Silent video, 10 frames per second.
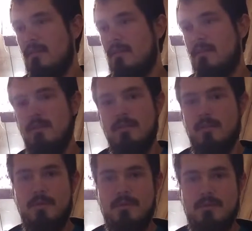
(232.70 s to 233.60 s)
Because,
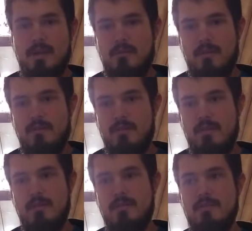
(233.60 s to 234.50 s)
the computer software for
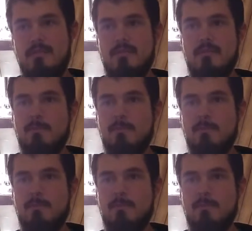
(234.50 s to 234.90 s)
this,